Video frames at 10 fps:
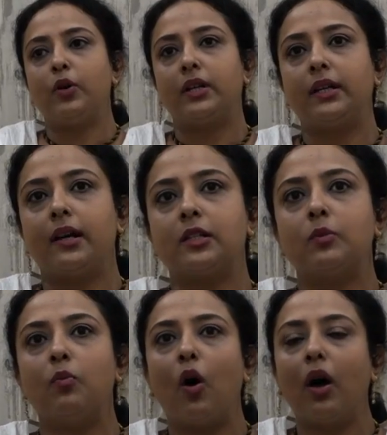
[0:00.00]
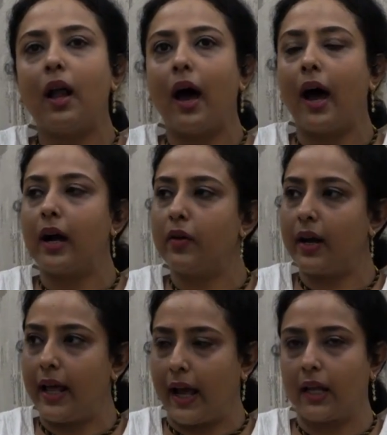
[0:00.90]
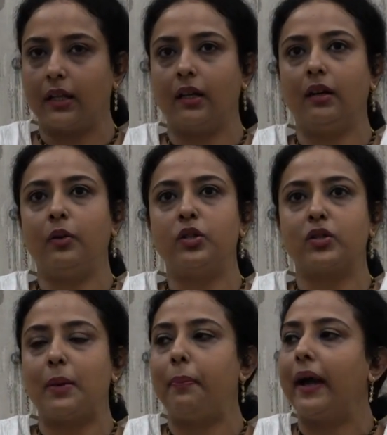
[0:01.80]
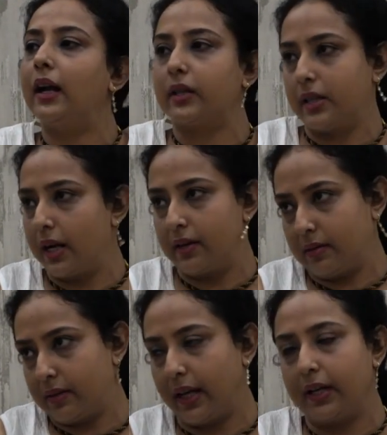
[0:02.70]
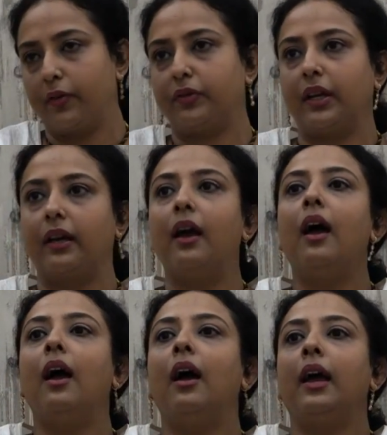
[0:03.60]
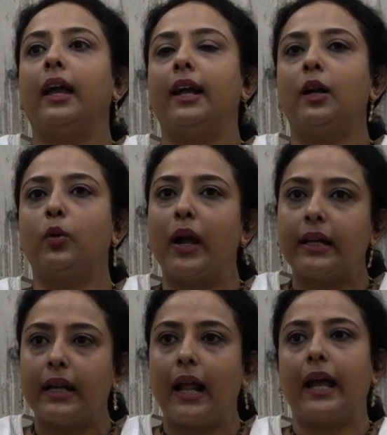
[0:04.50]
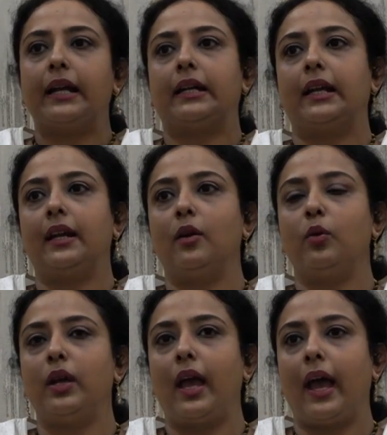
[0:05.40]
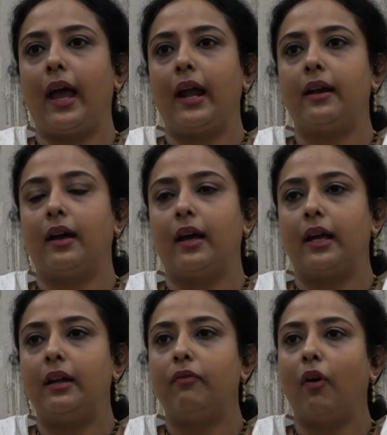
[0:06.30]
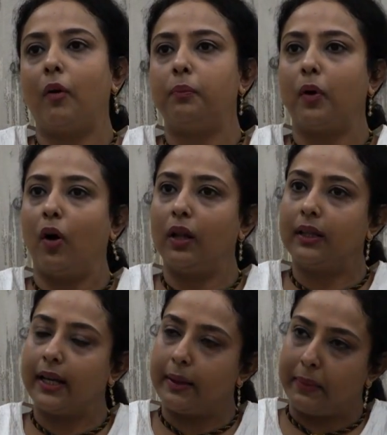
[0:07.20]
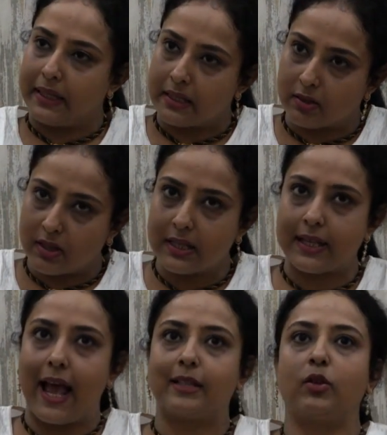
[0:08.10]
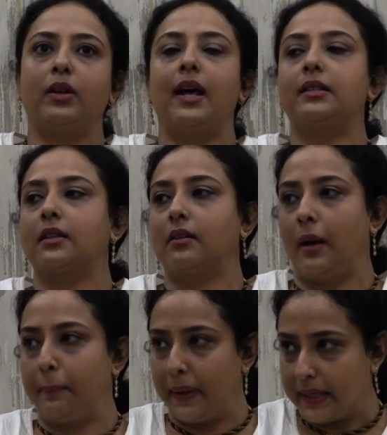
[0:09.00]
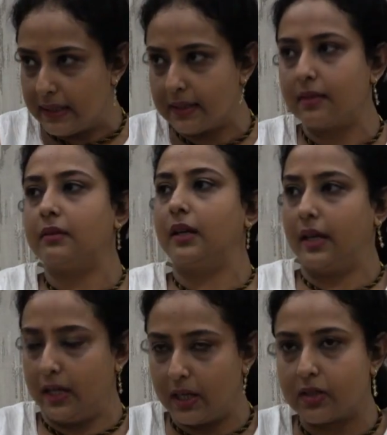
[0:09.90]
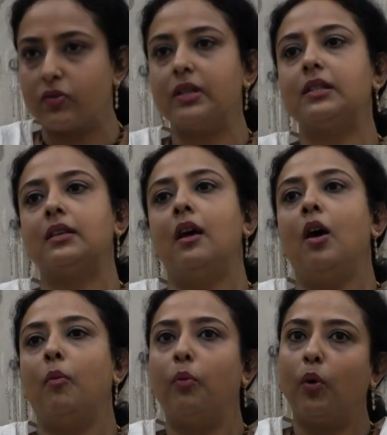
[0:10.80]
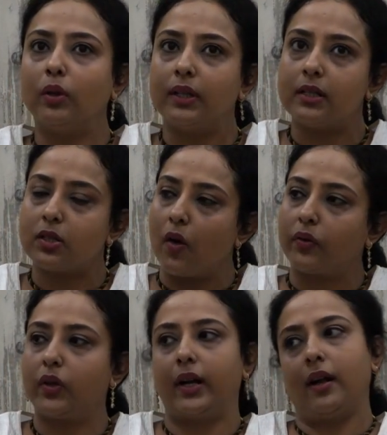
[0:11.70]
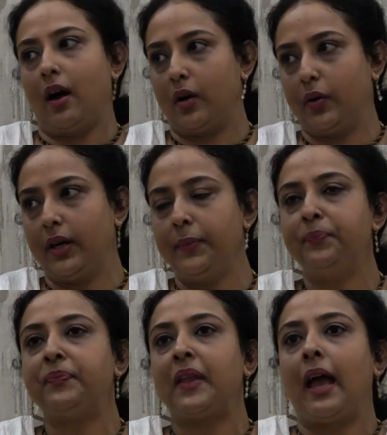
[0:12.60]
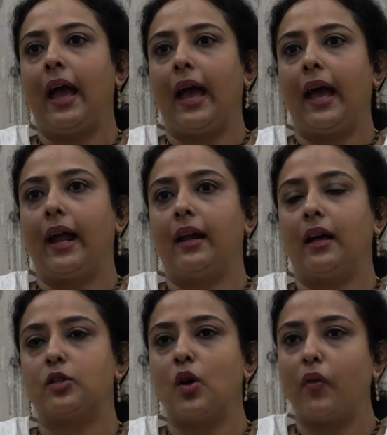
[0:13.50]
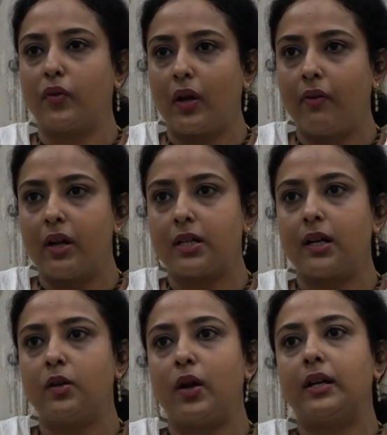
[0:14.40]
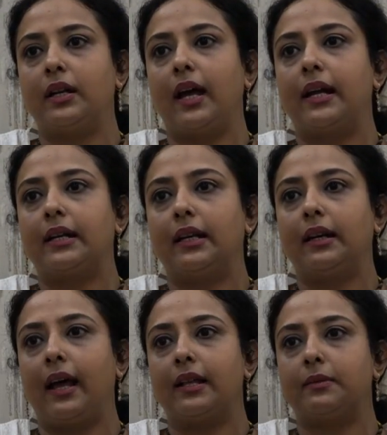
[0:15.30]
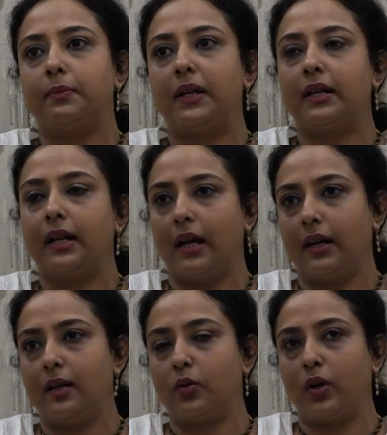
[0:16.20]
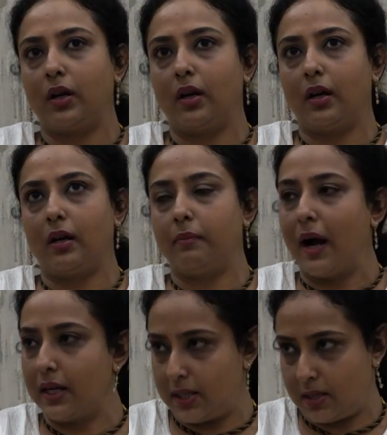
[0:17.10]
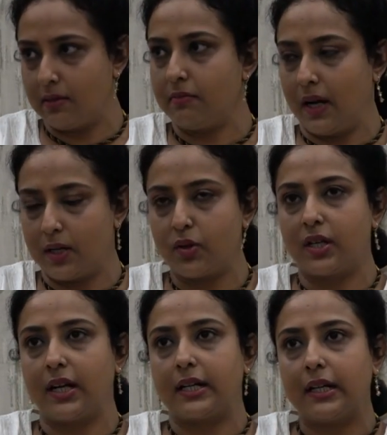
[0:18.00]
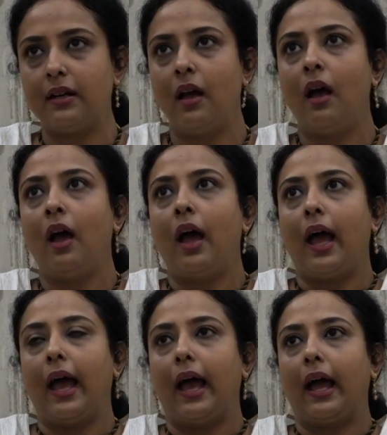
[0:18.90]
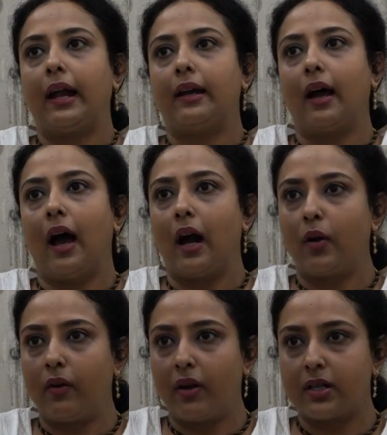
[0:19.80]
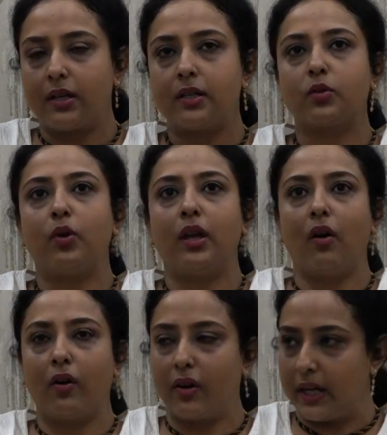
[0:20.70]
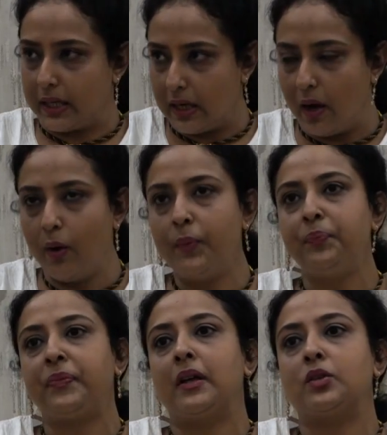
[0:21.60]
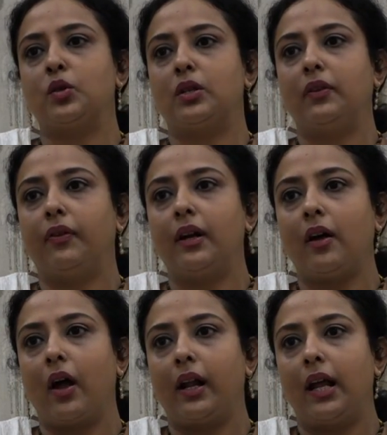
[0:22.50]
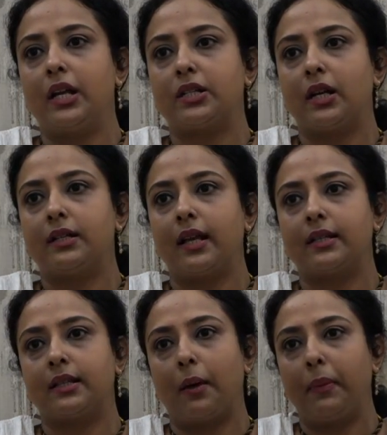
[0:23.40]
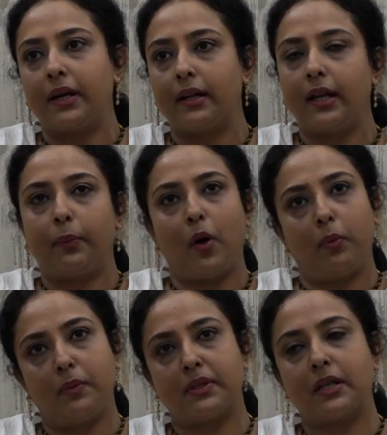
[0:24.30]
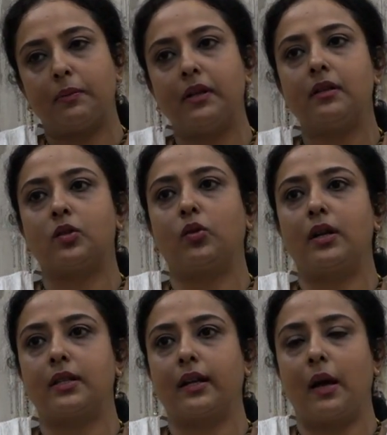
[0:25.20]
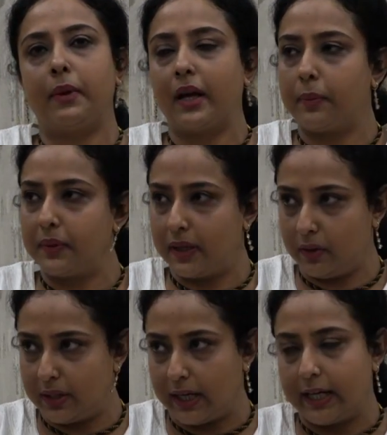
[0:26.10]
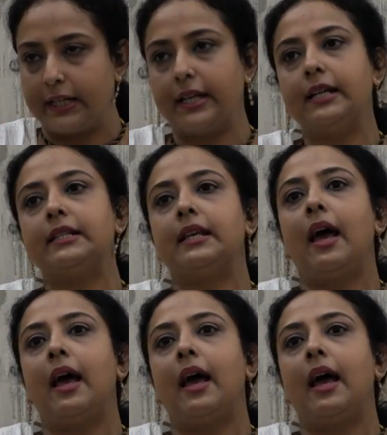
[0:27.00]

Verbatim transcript: we did a small hardware hackathon which was a pilot run kind of thing. In twenty nineteen we had uh, involved all the ministries as well as companies, the industries both in software and hardware, and a software version in twenty nineteen has been done in uh, March, March twenty nineteen, and hardware version is going on right now. So, different organizations have submitted their problem statements, students are coming up th with their ideas,